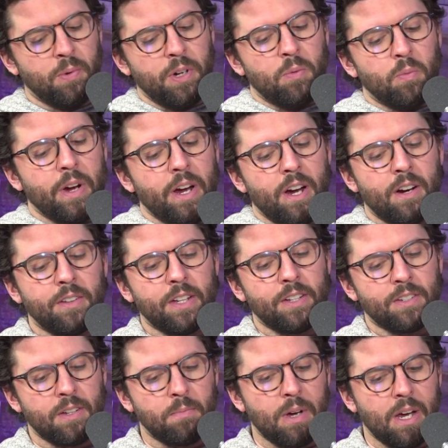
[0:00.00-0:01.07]
rare that
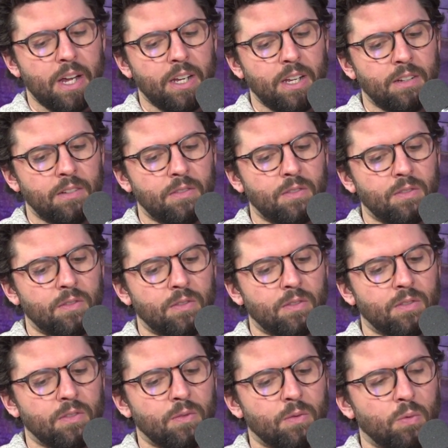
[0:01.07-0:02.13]
somebody
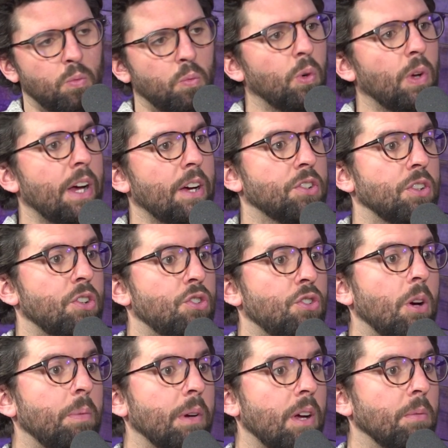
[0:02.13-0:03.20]
will actually show
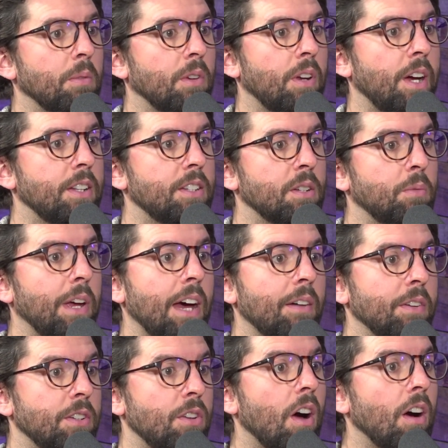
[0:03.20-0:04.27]
up at Cumberland Heights and we
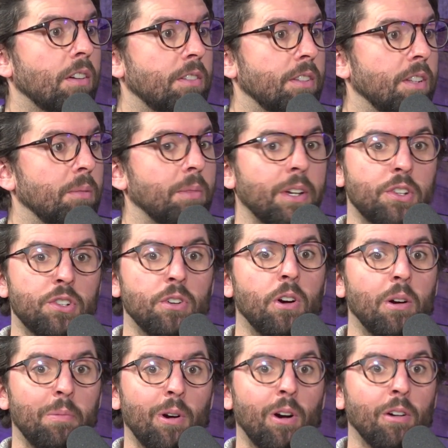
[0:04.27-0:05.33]
haven't talked to them. Like show
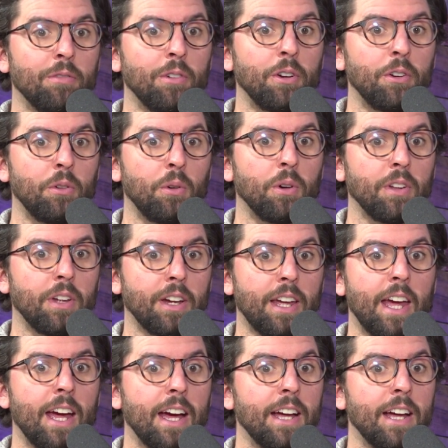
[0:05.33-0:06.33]
up on our front door like, hey, I need